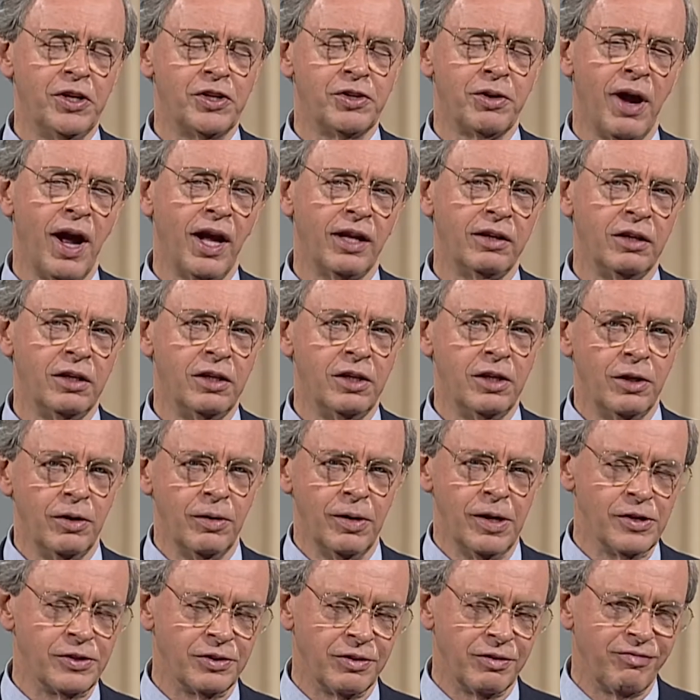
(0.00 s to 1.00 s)
trying to do
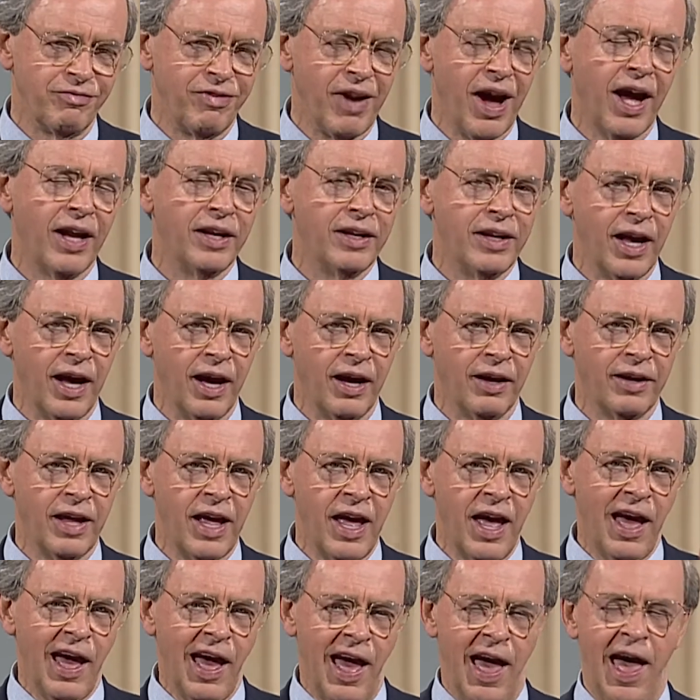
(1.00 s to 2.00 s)
is to find out
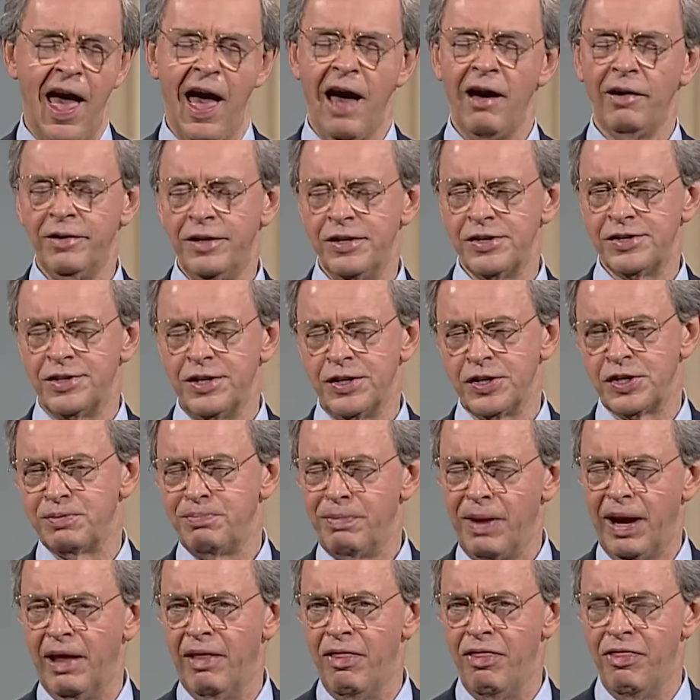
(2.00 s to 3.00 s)
how does this
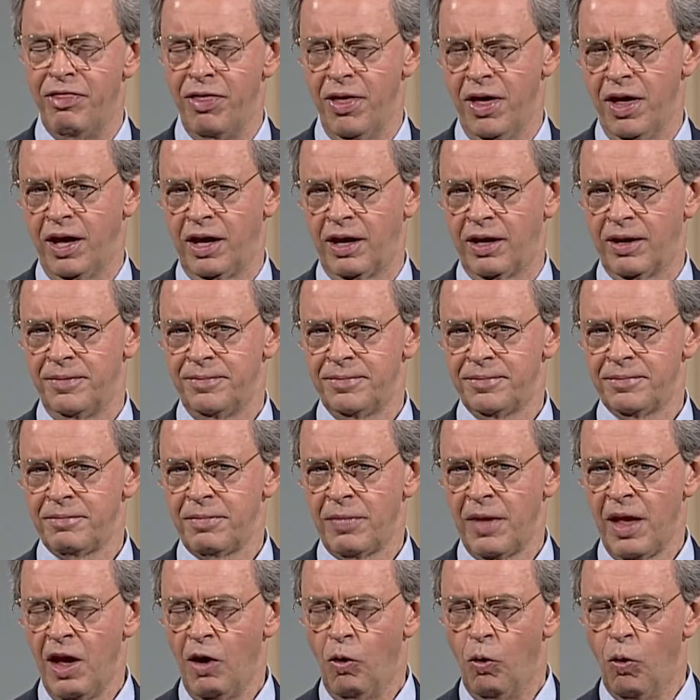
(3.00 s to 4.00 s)
man think?
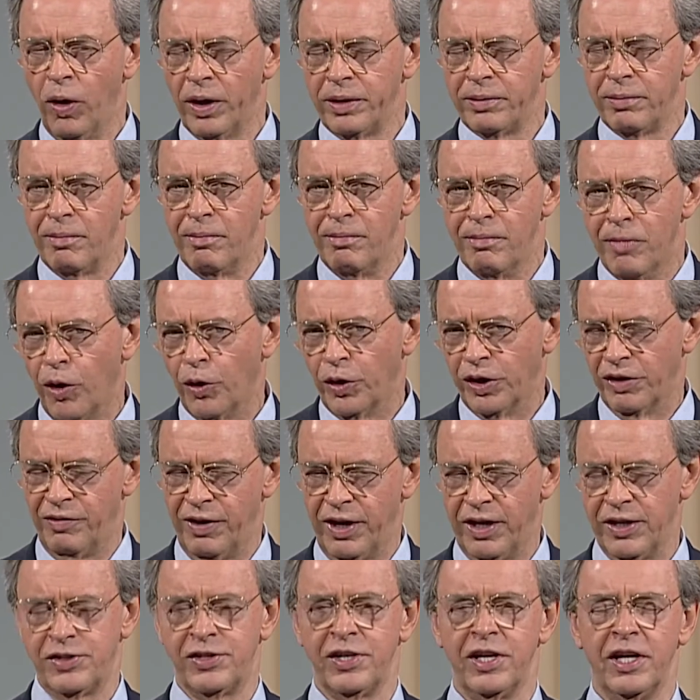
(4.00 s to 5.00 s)
What
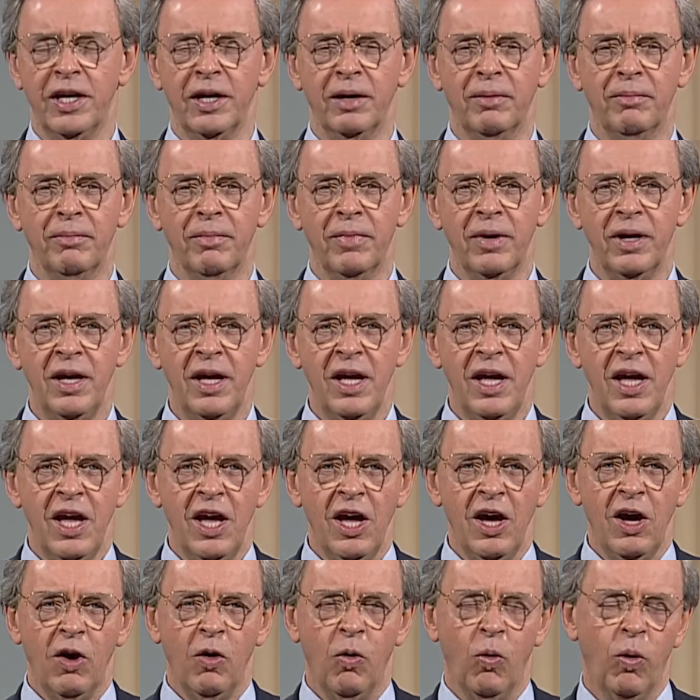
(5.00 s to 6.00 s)
motivates him?
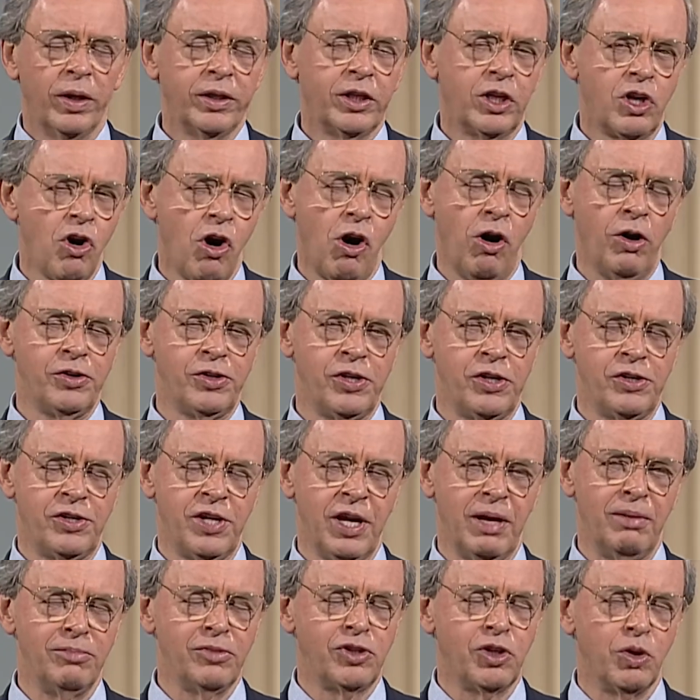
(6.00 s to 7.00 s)
What causes
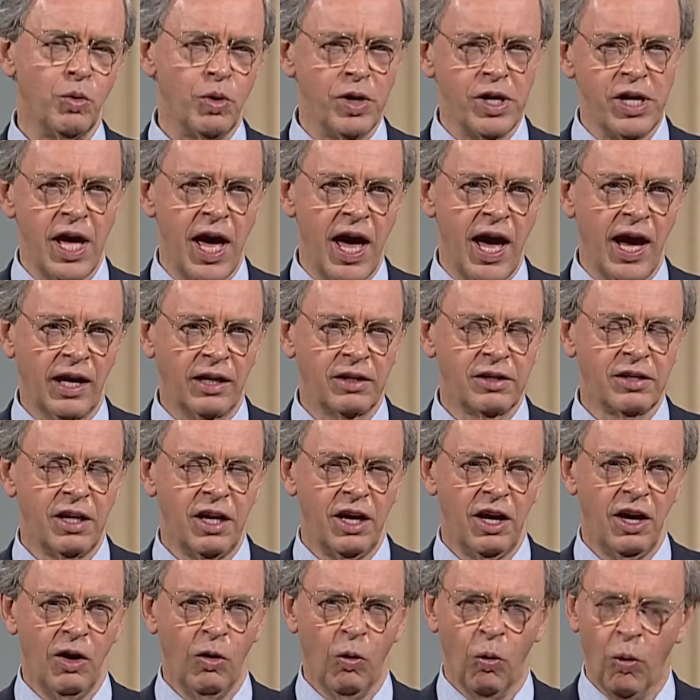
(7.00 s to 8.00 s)
him to react?
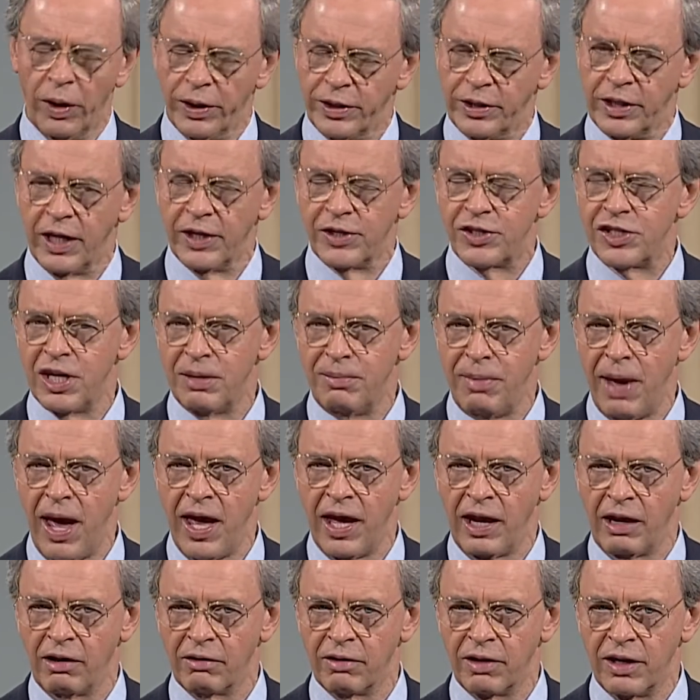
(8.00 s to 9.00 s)
What gets him
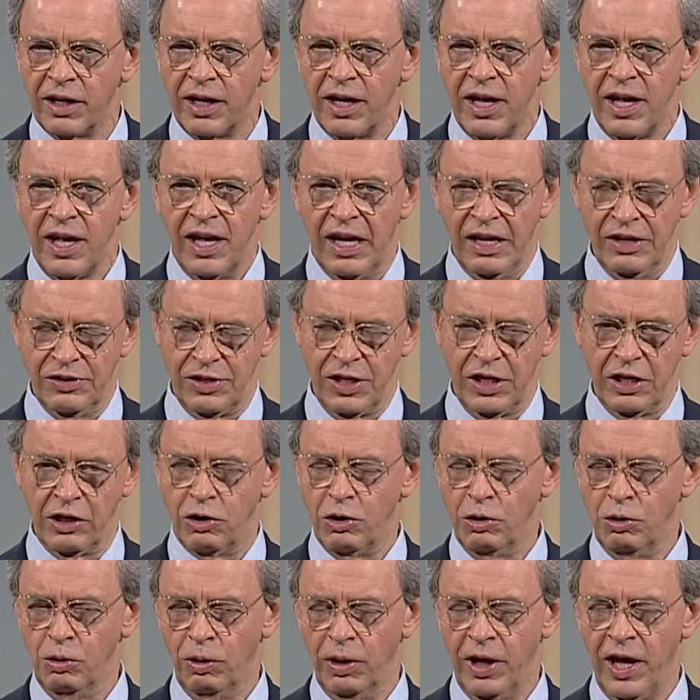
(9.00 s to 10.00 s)
angry? Is he
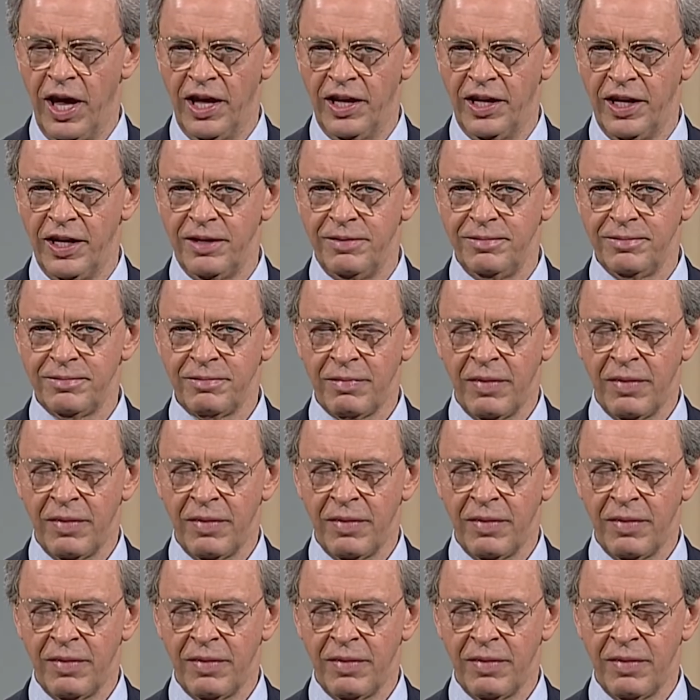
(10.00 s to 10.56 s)
cool headed?